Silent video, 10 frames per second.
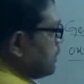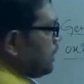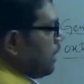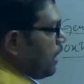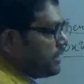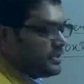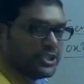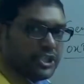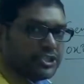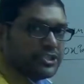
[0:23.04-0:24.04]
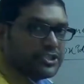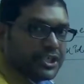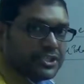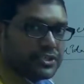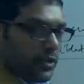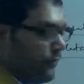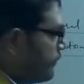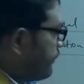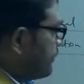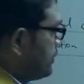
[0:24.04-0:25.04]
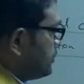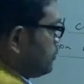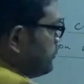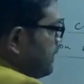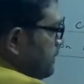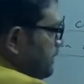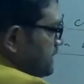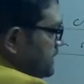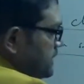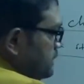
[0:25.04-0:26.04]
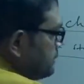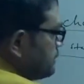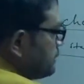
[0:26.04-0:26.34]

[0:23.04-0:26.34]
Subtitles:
Oxidation states of 15th group elements: